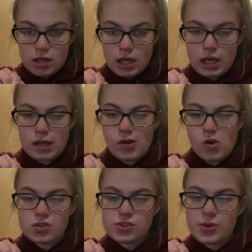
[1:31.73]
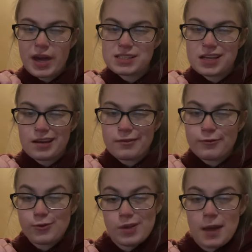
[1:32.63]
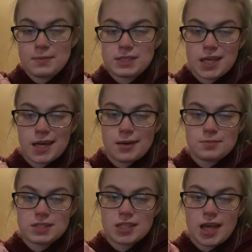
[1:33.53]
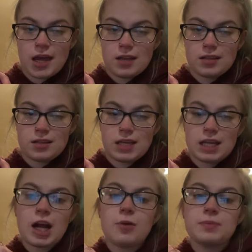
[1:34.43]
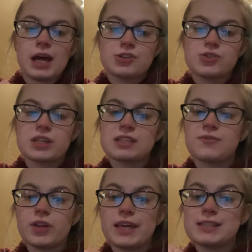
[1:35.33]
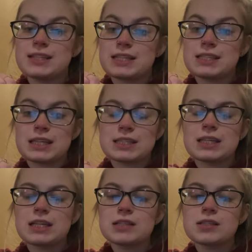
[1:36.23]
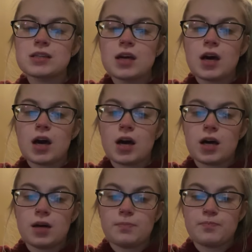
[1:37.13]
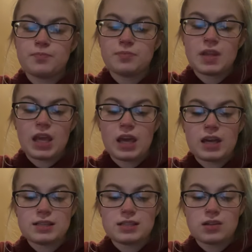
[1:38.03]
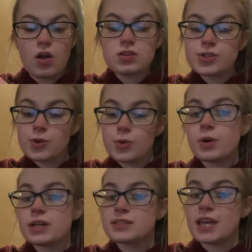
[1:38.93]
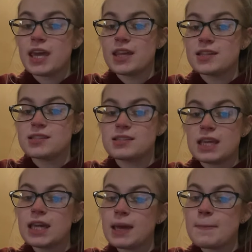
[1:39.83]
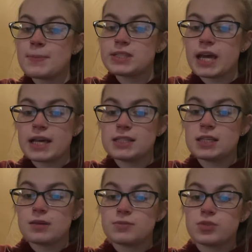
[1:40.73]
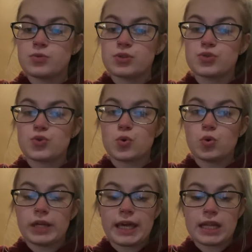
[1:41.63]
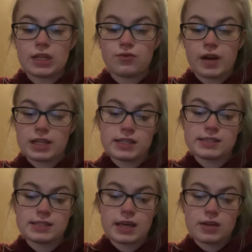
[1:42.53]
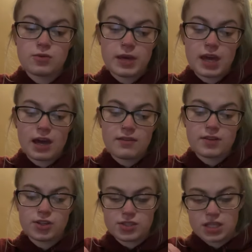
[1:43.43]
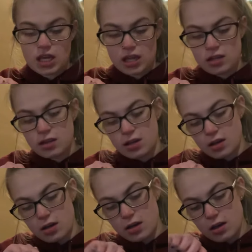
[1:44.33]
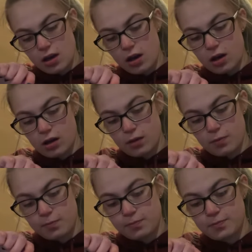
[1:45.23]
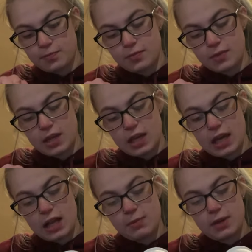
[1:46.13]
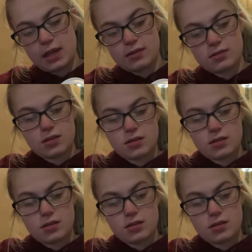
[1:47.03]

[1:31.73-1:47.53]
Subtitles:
It also has fruit enzymes that can help naturally exfoliate dead skin cells. And it also contains zinc and potassium to control any redness that you may have on your skin. I mean,